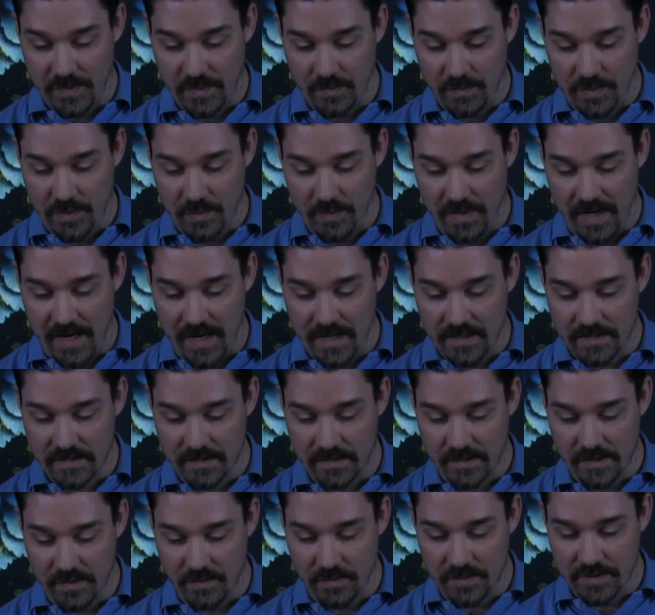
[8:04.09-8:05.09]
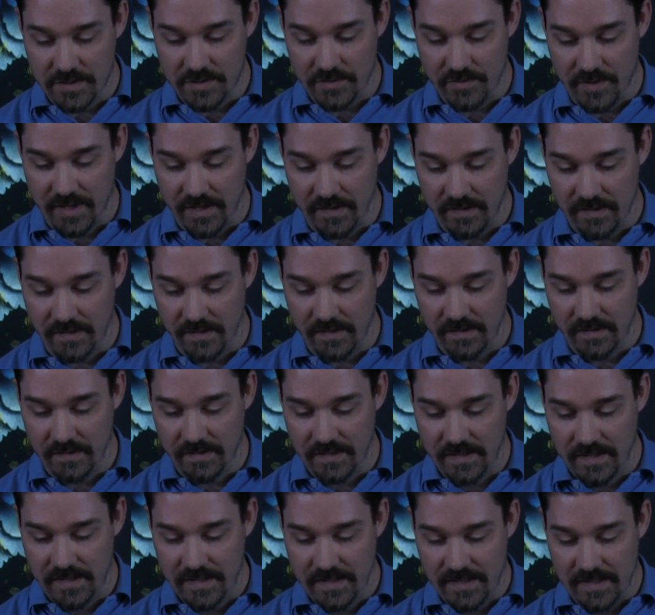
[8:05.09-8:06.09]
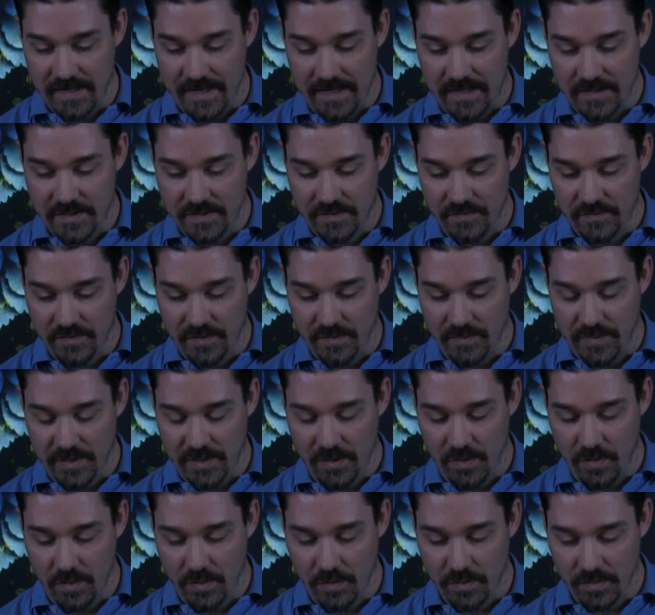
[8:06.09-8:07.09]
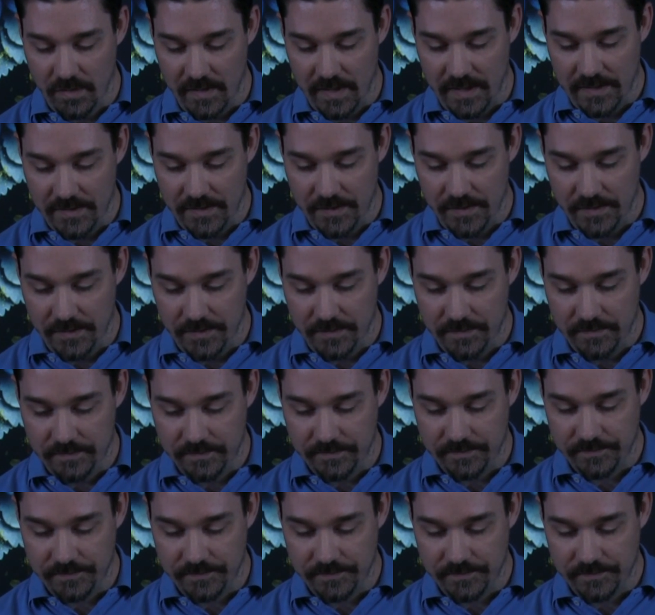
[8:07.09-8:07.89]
we would ask that you would strengthen each of them in all that they do.